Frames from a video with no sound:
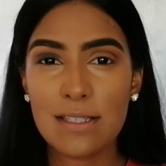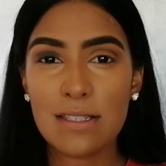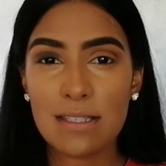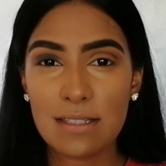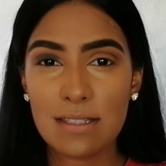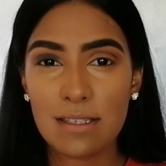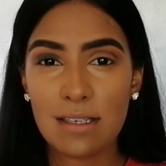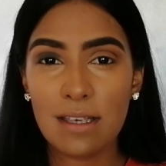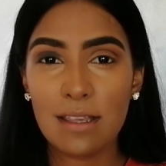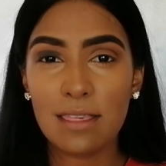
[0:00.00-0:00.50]

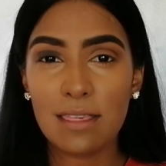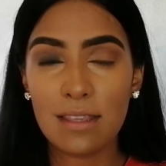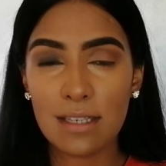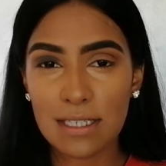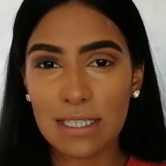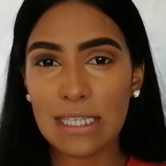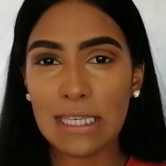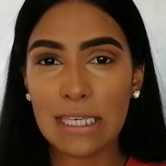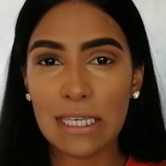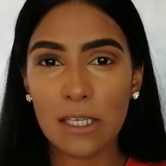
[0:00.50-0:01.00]
That's
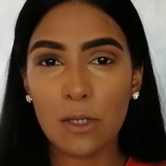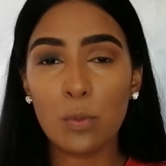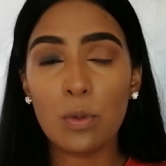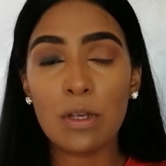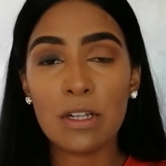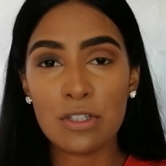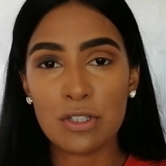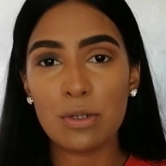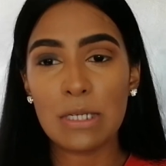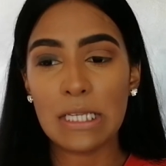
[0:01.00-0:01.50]
the
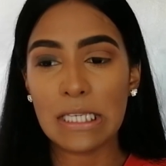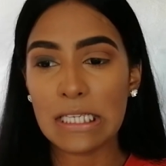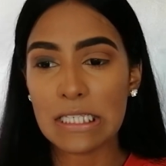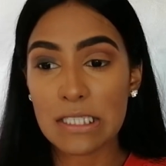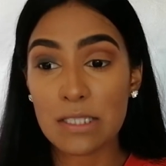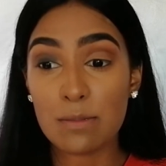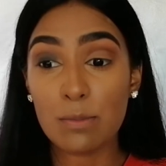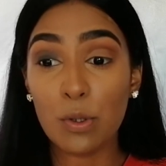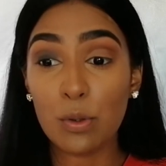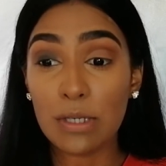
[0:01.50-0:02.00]
key when
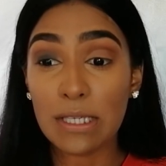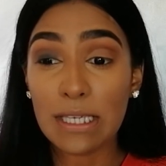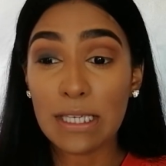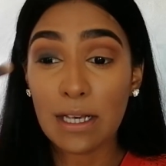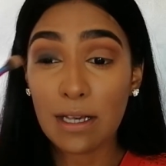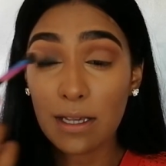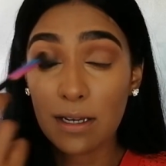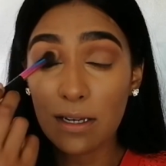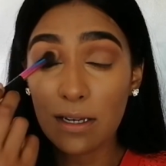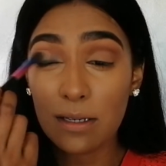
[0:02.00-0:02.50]
doing a
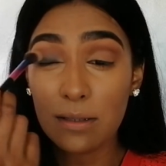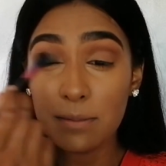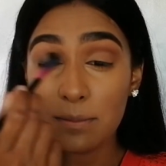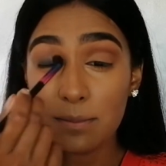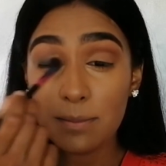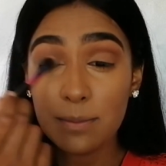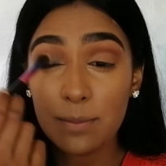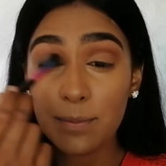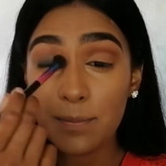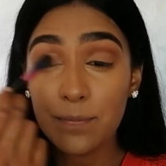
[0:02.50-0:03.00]
smoky eye.
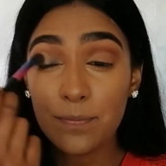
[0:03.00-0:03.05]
